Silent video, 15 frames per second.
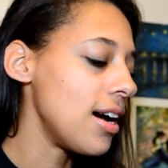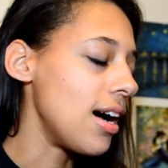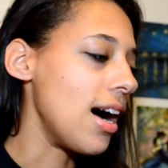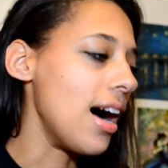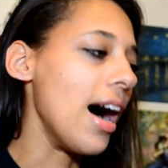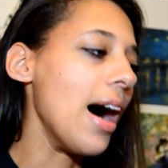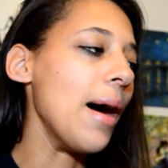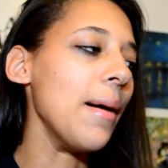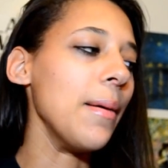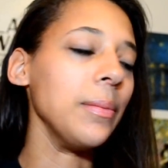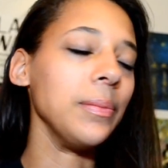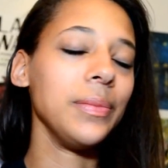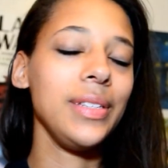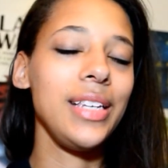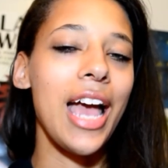Um,
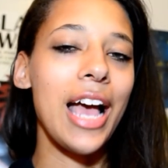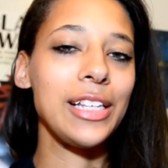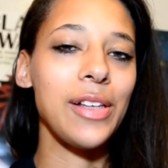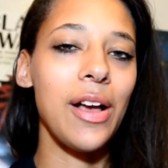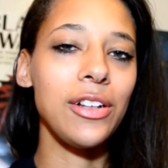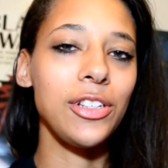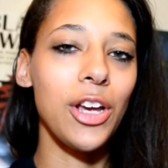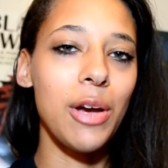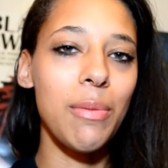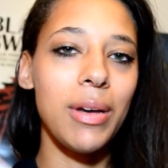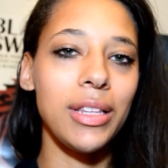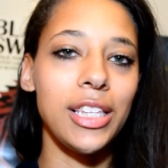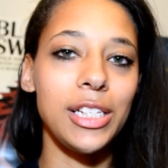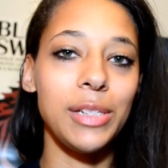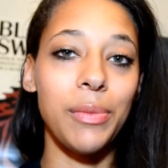yeah, so I'll talk about
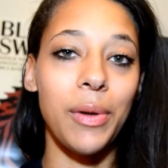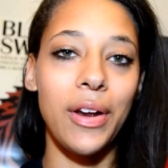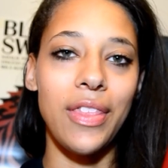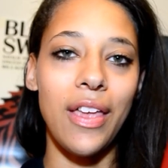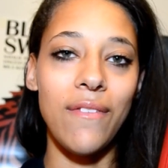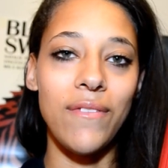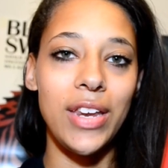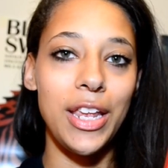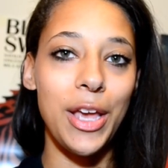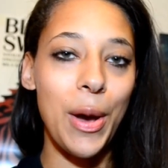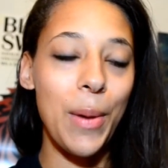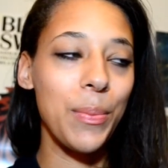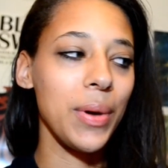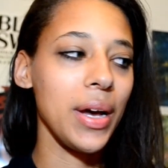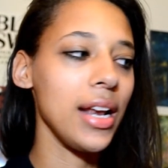this more in that video.
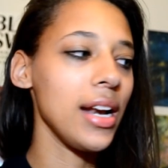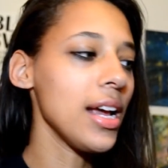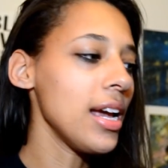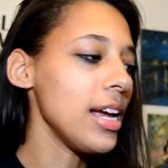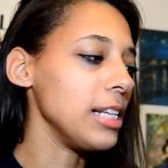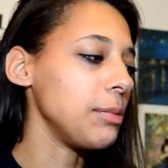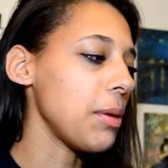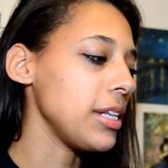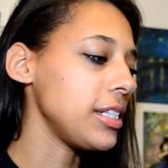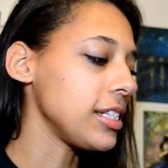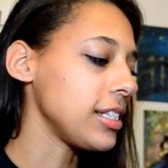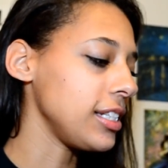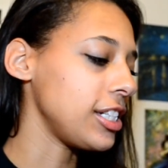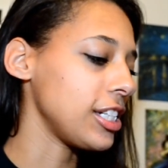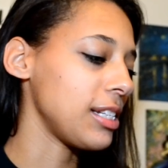But it's
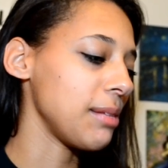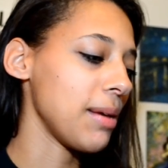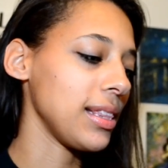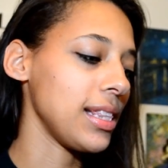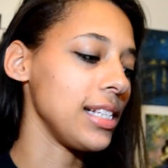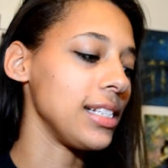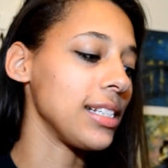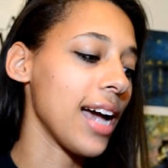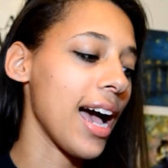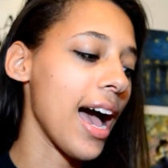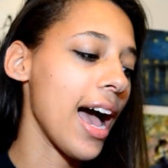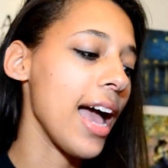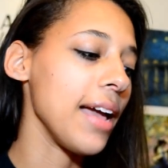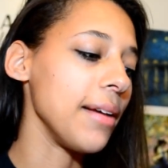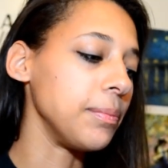basically just about this
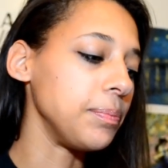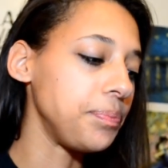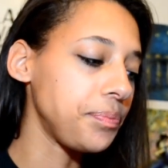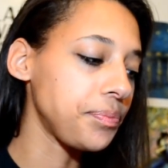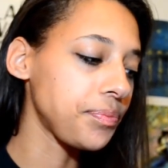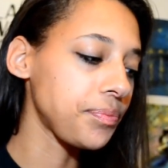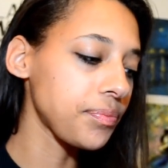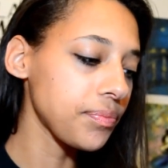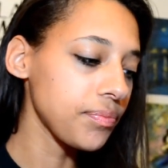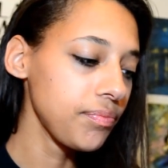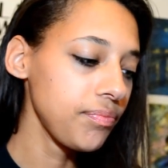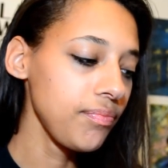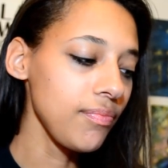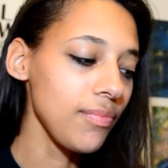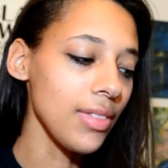guy
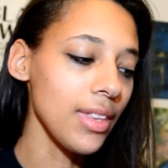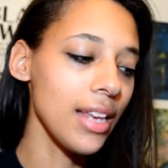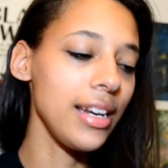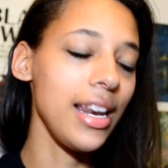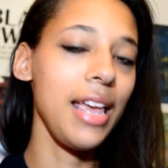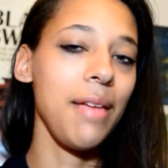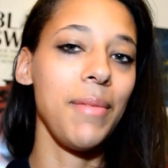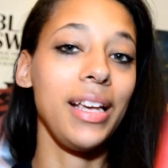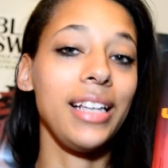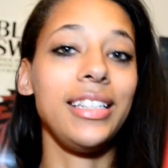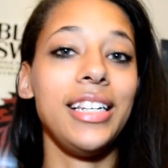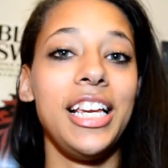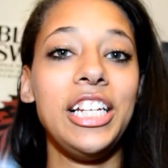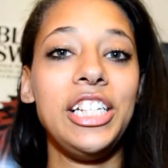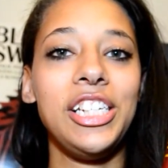named
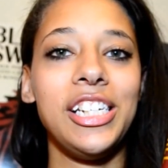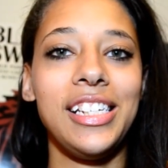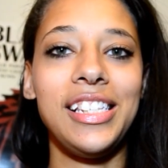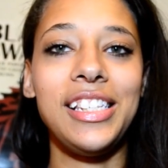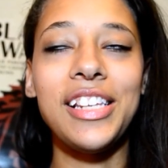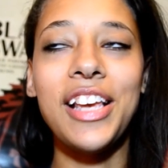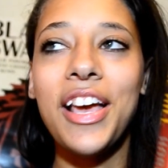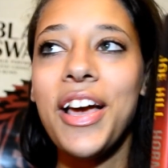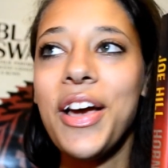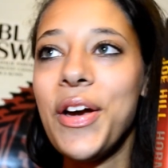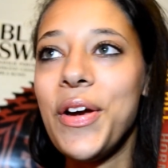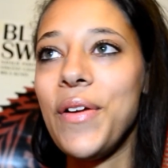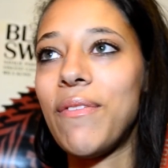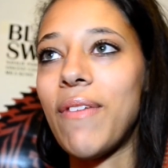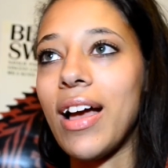Ignatius
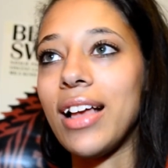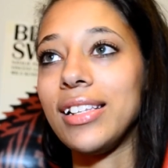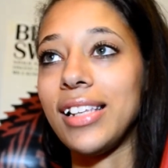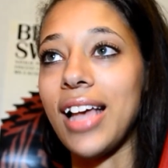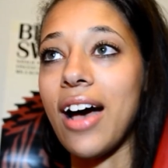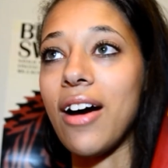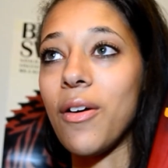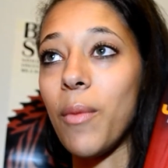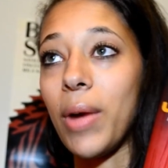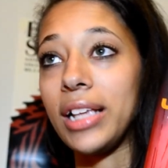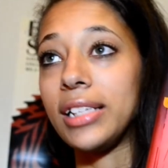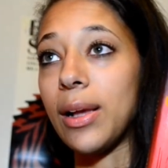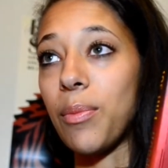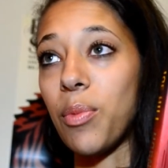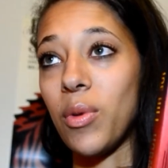who finds out, wakes
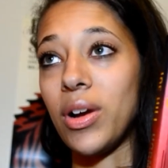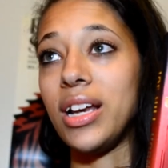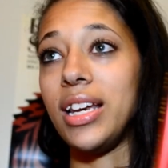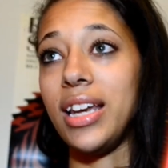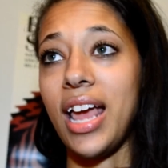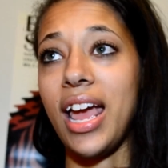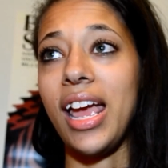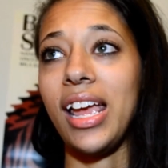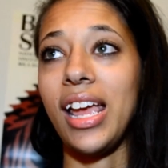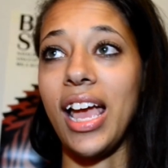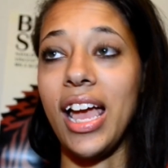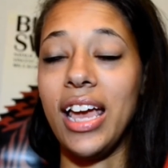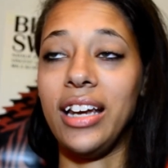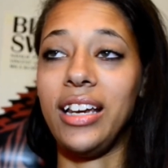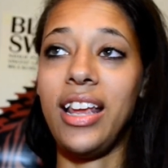up one day
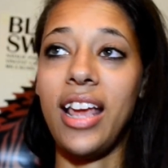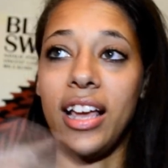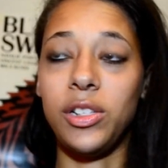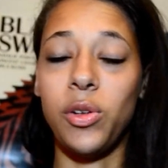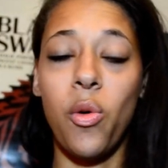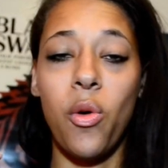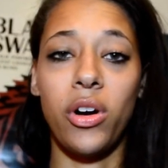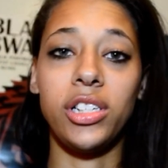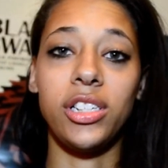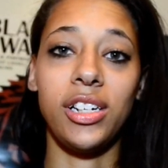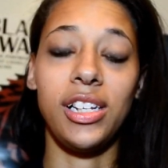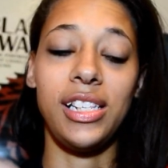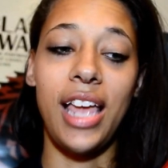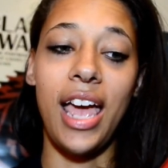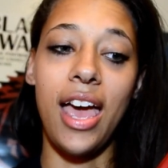and he has horns on
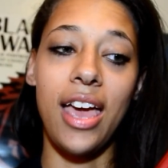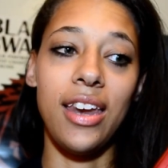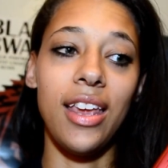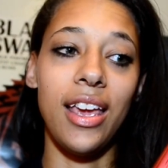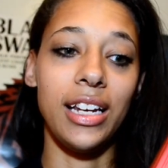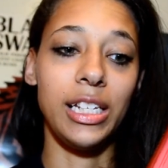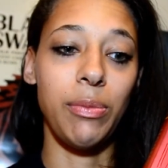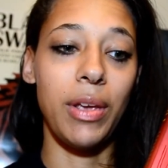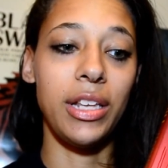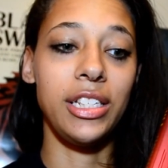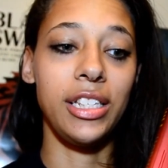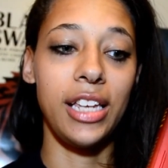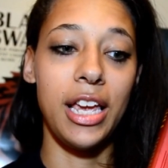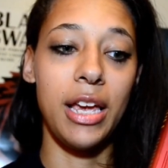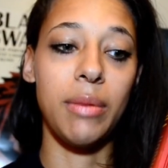his head, and it's
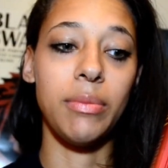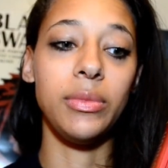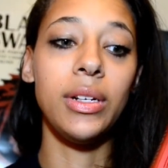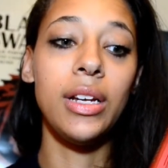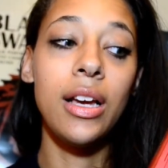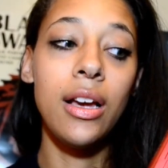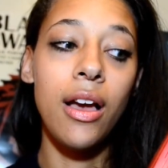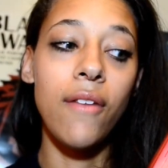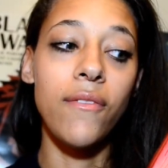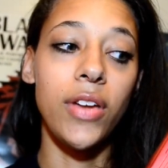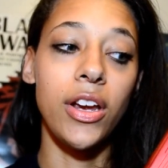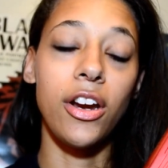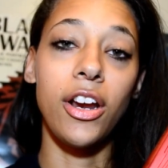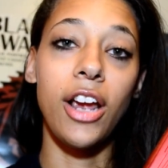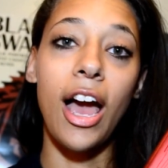basically him
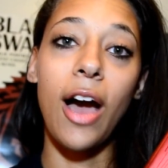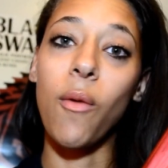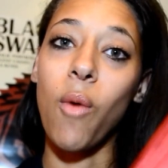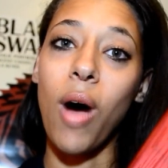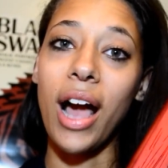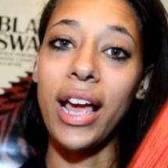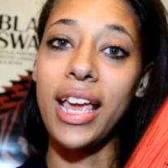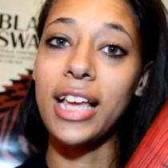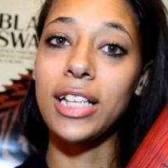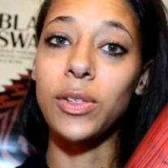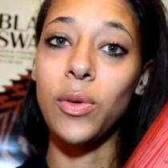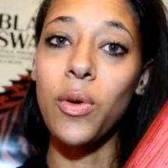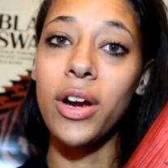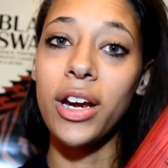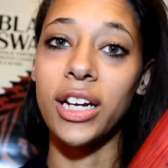figuring out why he has
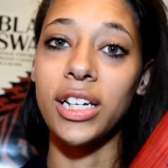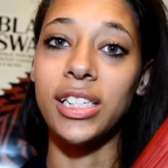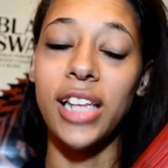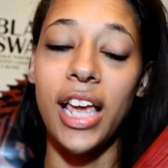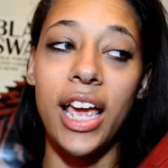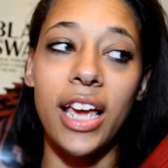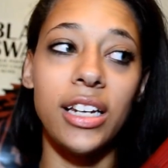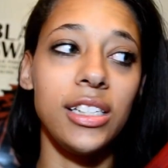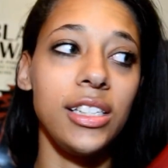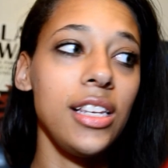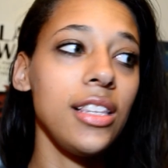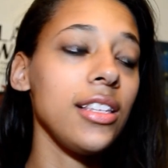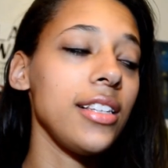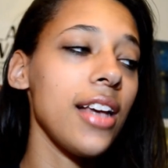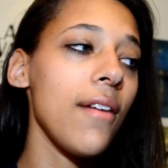horns and is he
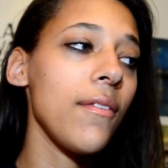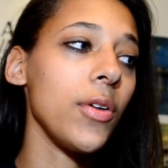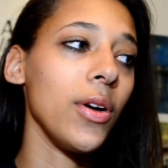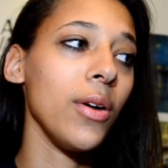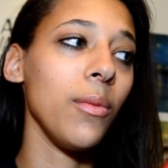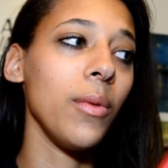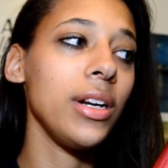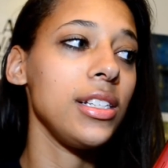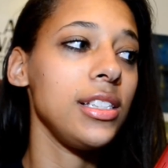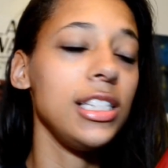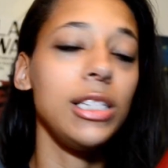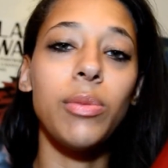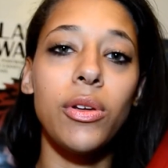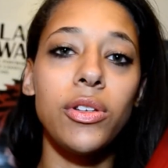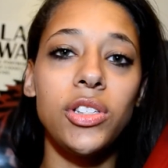the devil and what is he
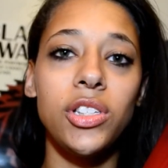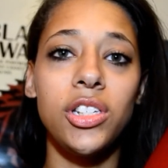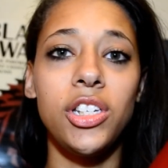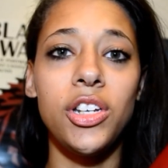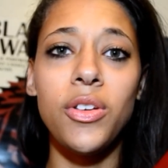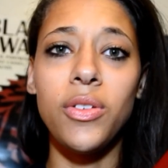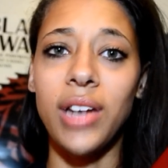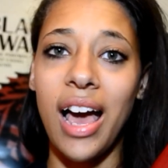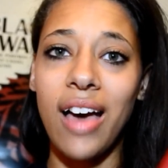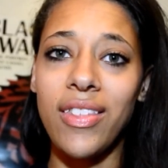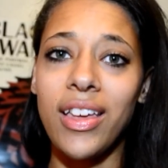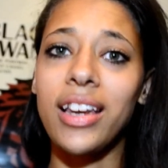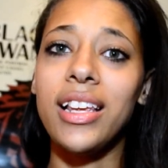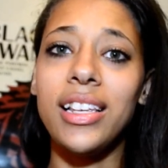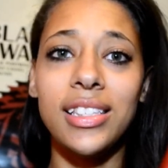supposed to do now
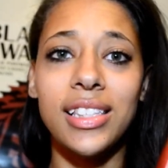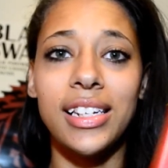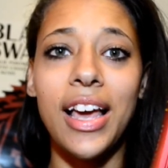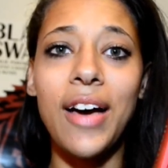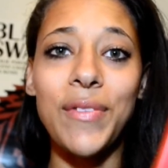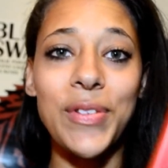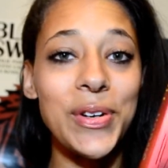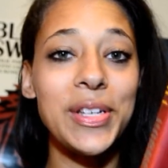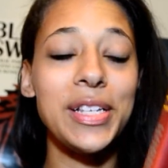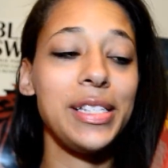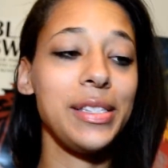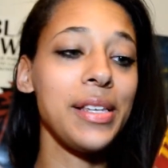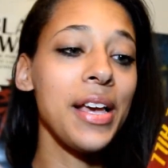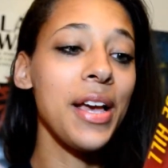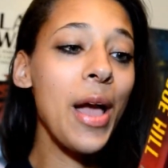that he's the devil.
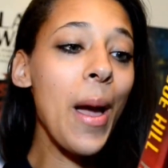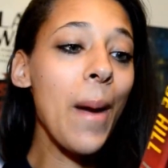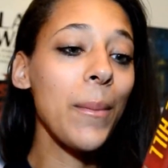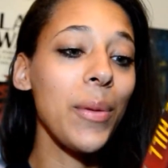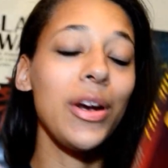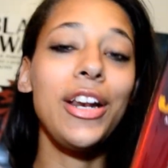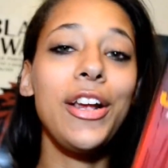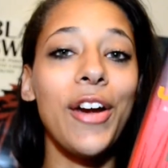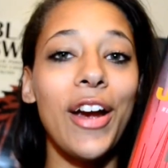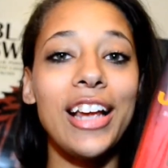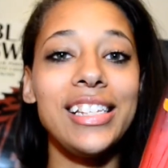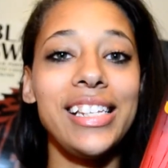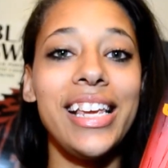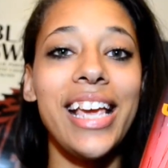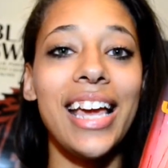It's pretty
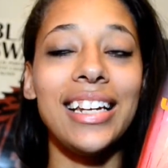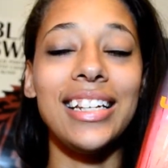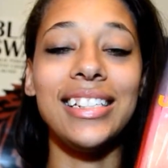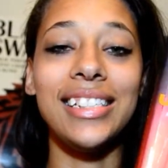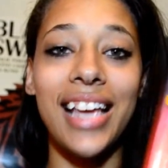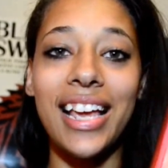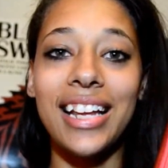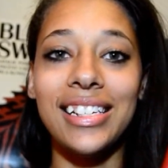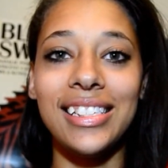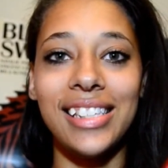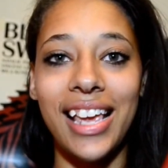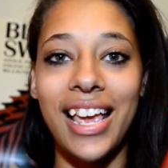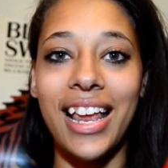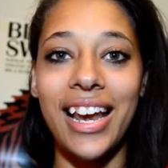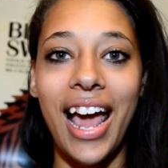crazy and intense,
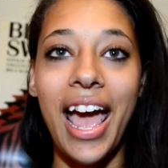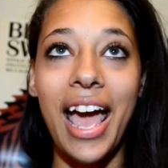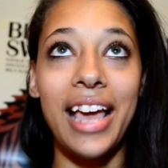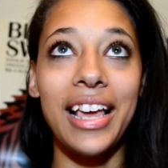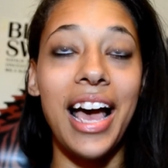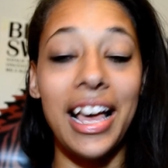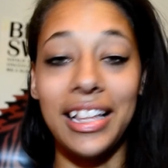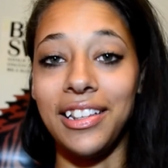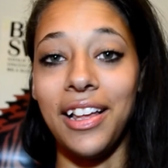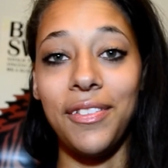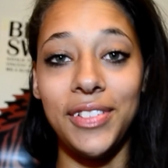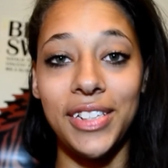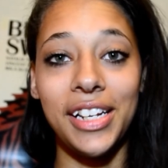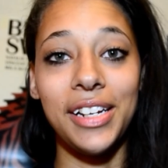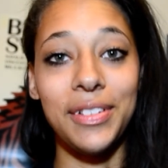and I, I
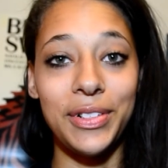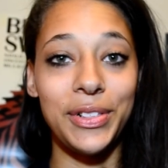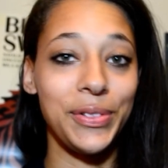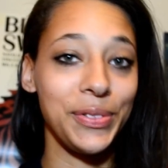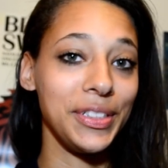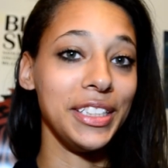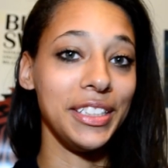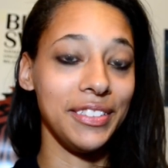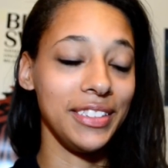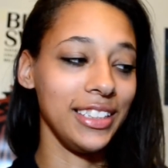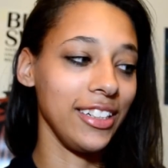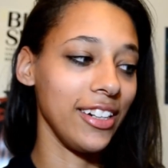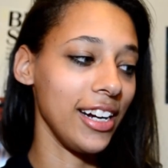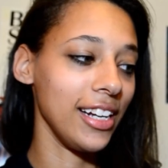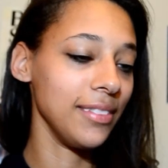loved it. It was really, really
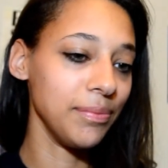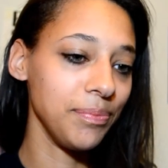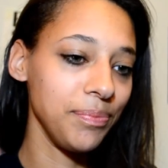great.